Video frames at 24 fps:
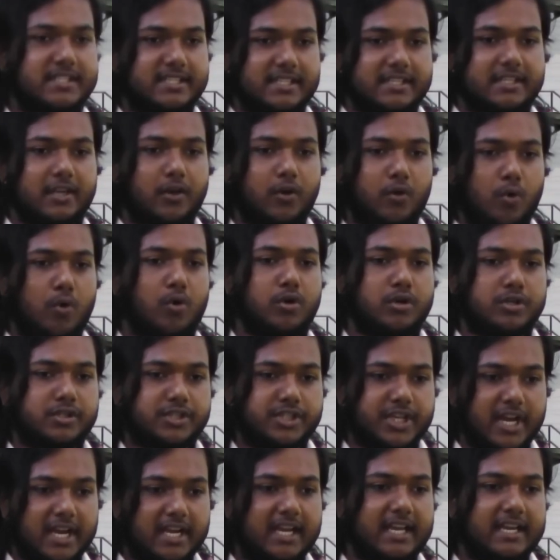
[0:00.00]
in the core
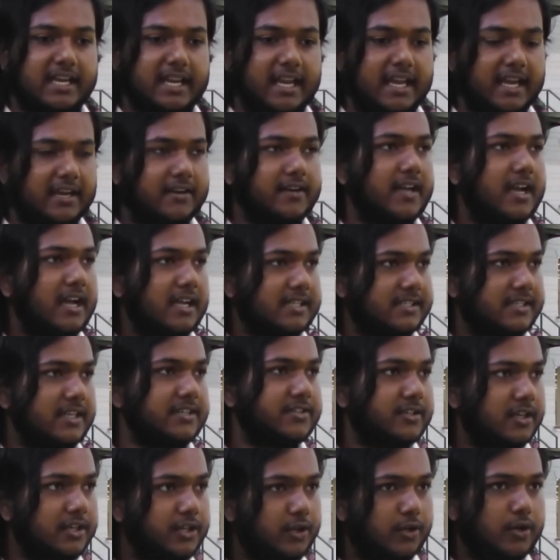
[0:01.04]
Schengen area, a
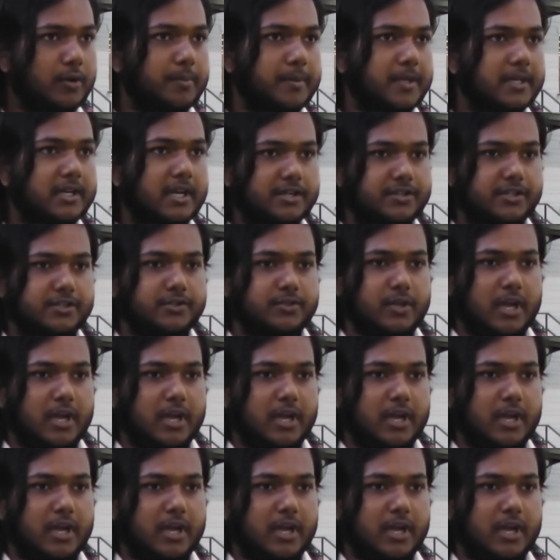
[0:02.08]
Central European country,